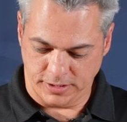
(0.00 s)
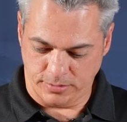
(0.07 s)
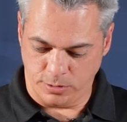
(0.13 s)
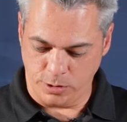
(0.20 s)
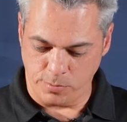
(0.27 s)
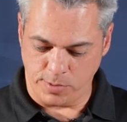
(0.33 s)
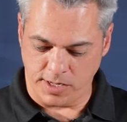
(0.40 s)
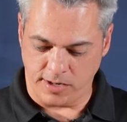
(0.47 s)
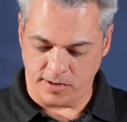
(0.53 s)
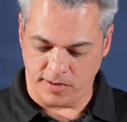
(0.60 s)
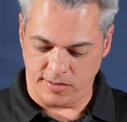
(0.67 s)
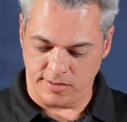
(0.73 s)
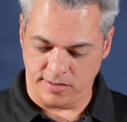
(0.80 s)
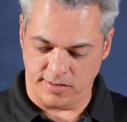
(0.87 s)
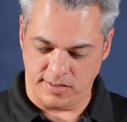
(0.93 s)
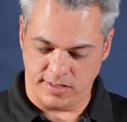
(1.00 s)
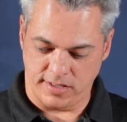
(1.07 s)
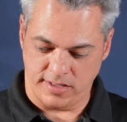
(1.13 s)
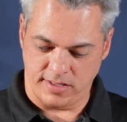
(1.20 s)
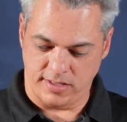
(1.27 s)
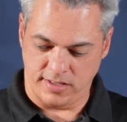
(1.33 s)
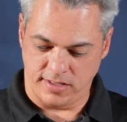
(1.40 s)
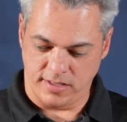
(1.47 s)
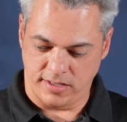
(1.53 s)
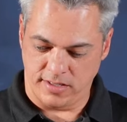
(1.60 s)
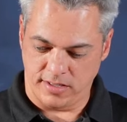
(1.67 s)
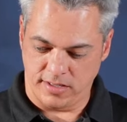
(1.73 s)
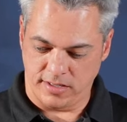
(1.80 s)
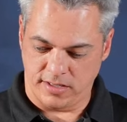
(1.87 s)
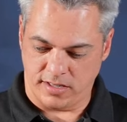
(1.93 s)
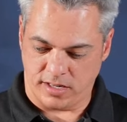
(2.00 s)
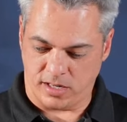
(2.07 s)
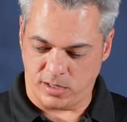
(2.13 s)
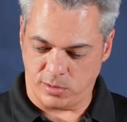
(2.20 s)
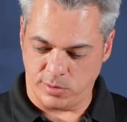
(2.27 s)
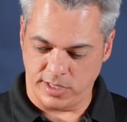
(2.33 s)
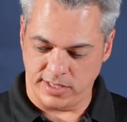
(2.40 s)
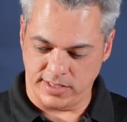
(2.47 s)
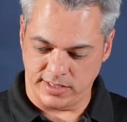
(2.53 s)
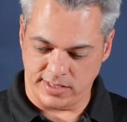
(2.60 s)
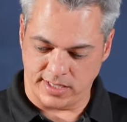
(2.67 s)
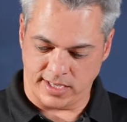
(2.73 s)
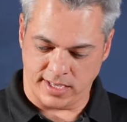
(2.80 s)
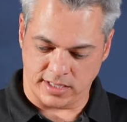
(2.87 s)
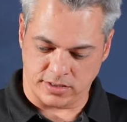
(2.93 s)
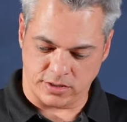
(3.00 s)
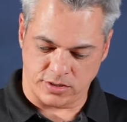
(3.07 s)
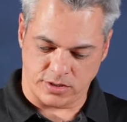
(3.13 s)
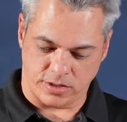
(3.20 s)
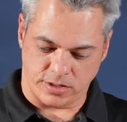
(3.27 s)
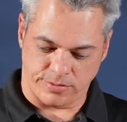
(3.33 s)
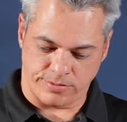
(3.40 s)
Root beer is always extra